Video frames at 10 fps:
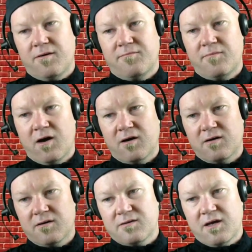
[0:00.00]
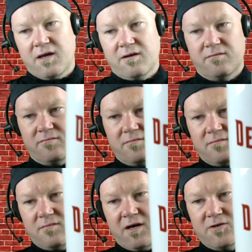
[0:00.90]
mug that
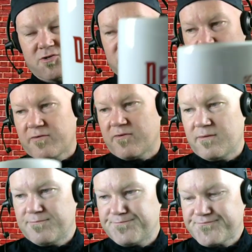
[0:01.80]
I just drank from.